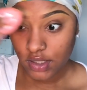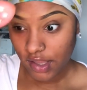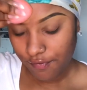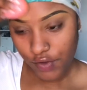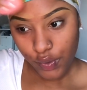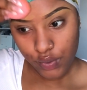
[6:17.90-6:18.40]

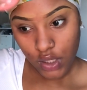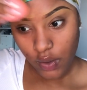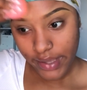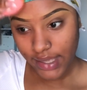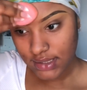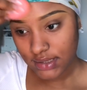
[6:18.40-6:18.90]
If you
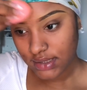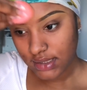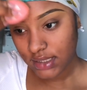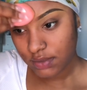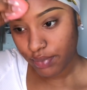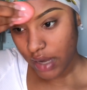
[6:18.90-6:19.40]
notice,
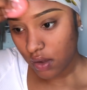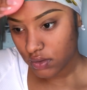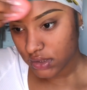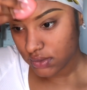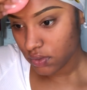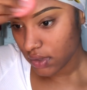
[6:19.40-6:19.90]
these
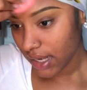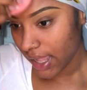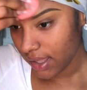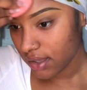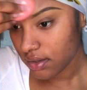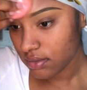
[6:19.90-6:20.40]
brows took
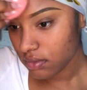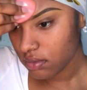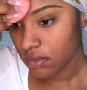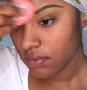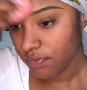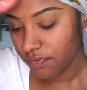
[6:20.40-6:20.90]
like
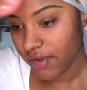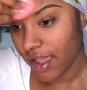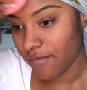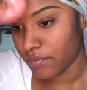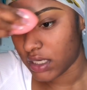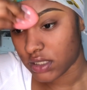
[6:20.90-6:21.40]

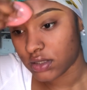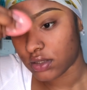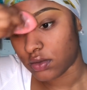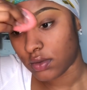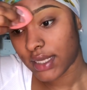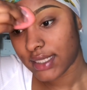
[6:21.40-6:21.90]
5 minutes to
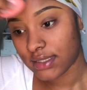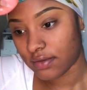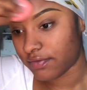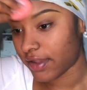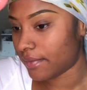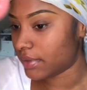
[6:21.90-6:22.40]
do, less
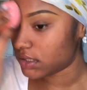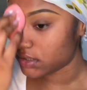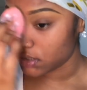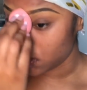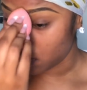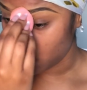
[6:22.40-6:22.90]
than 5 minutes
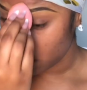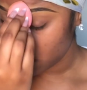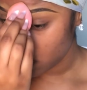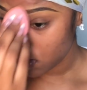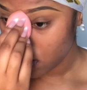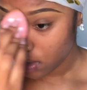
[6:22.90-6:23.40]
to do.
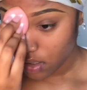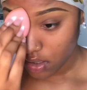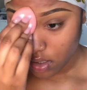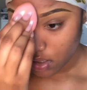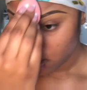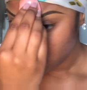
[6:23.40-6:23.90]

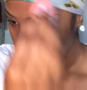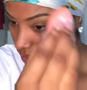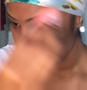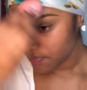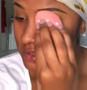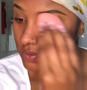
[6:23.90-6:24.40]

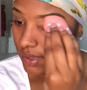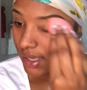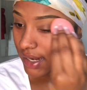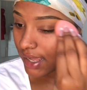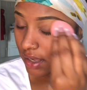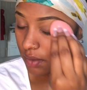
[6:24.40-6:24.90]
That's what I
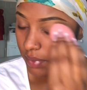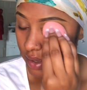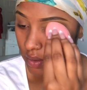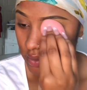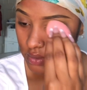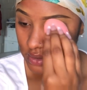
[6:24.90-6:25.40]
like
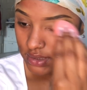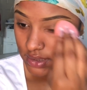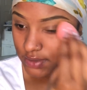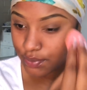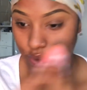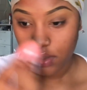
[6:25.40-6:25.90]
about
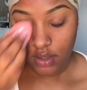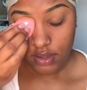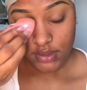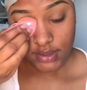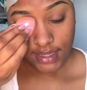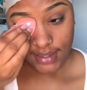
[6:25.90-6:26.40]
these
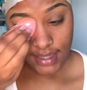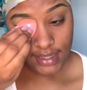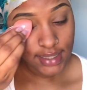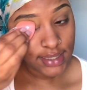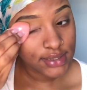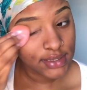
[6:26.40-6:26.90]
products, like they're
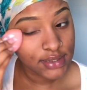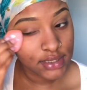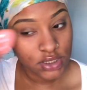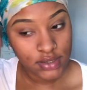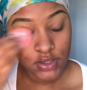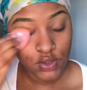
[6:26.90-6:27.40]
easy to
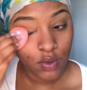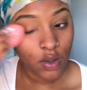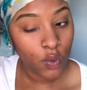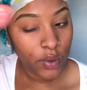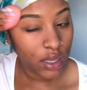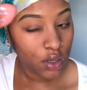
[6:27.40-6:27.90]
just do a
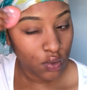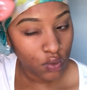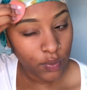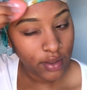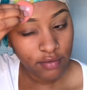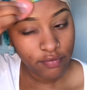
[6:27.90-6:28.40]
quick
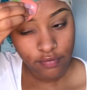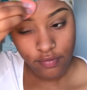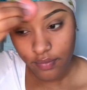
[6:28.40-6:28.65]
look with